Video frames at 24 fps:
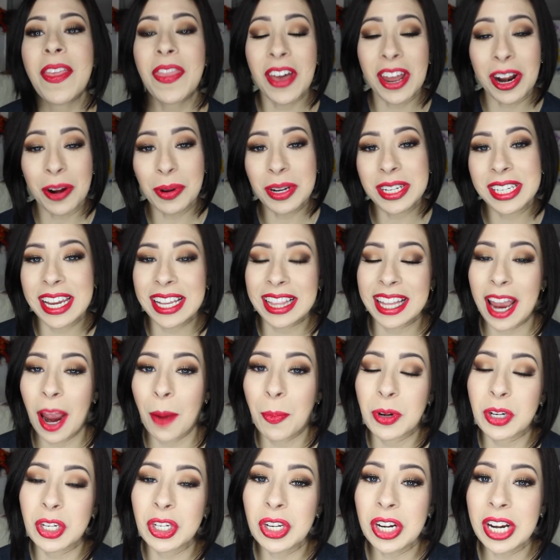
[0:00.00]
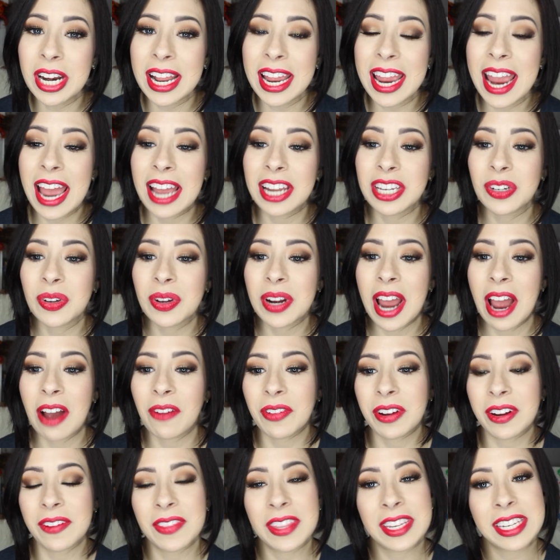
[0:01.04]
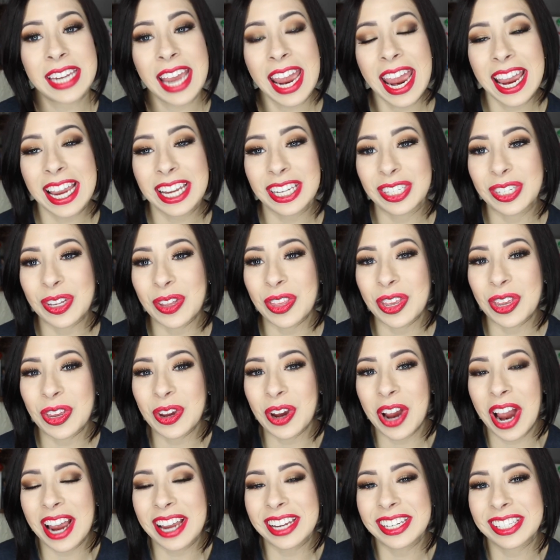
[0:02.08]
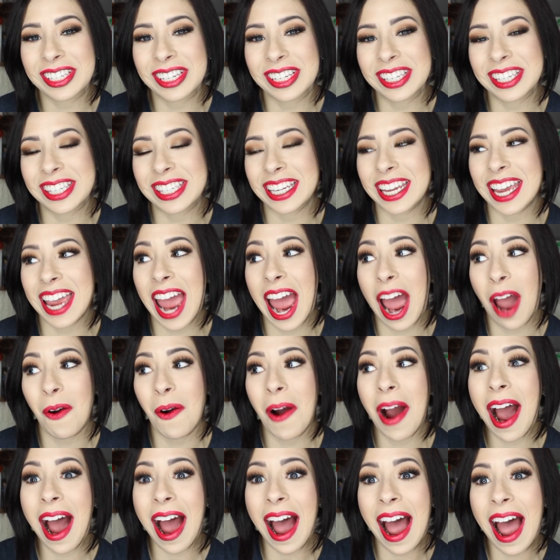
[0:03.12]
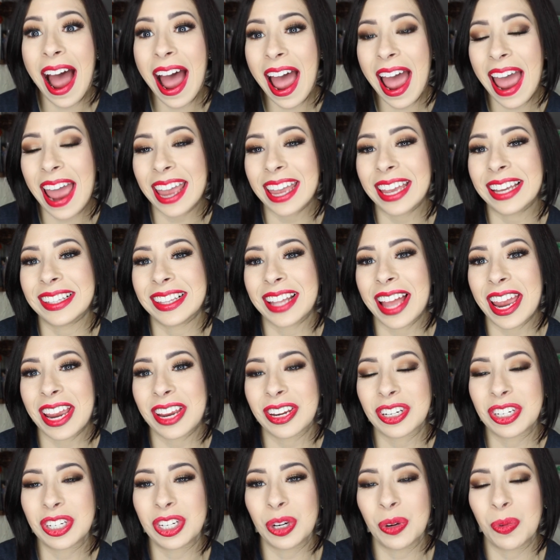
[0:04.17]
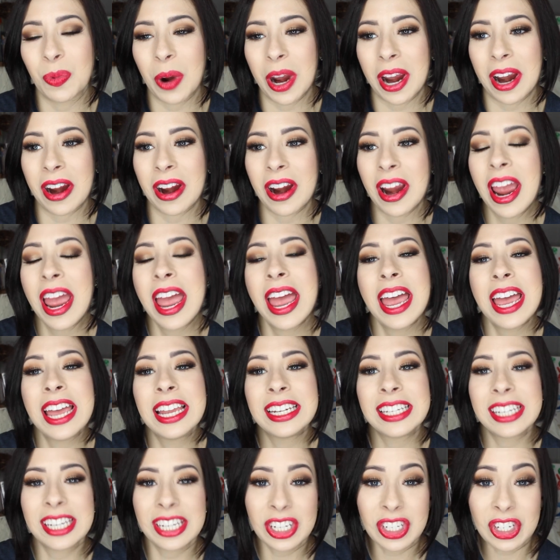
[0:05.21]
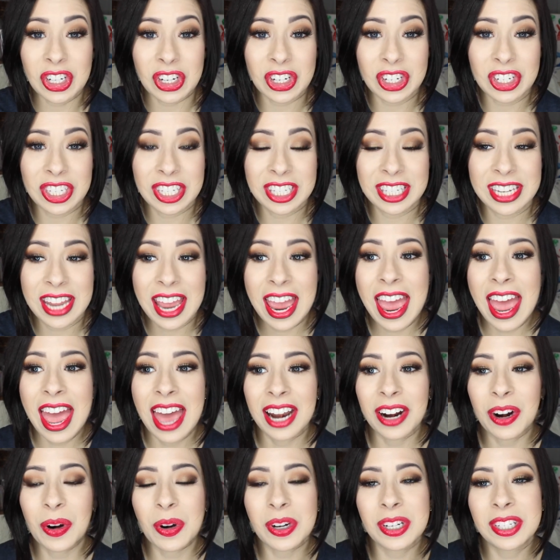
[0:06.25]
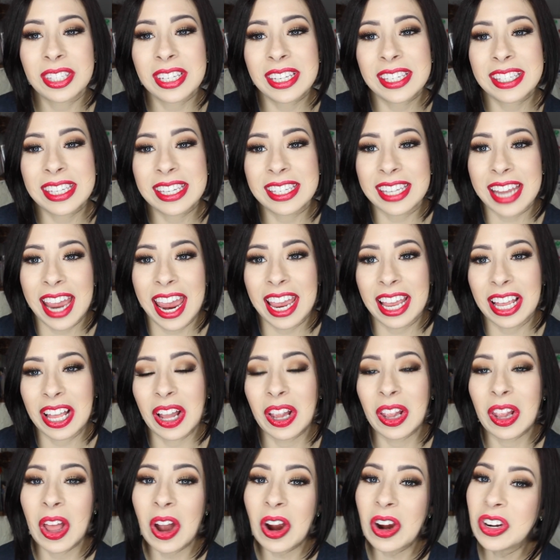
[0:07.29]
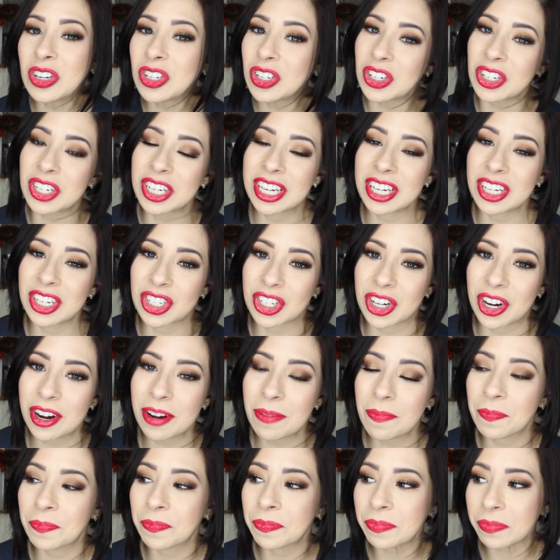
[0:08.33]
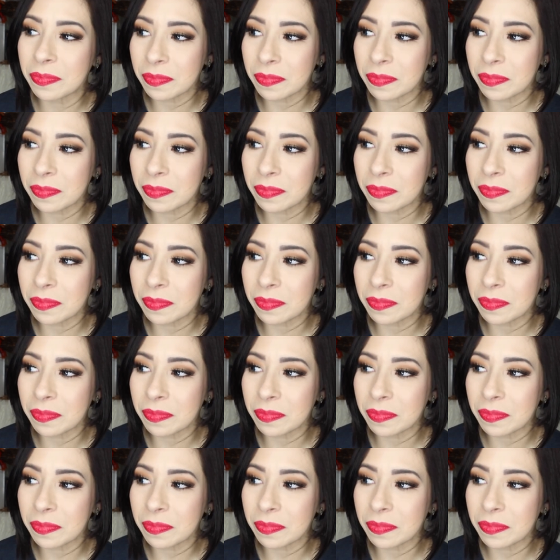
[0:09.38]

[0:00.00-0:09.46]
I thought I would take the opportunity and do an outfit of the day so that you guys can see how I like to wear t-shirts. And of course, this is a larger t-shirt.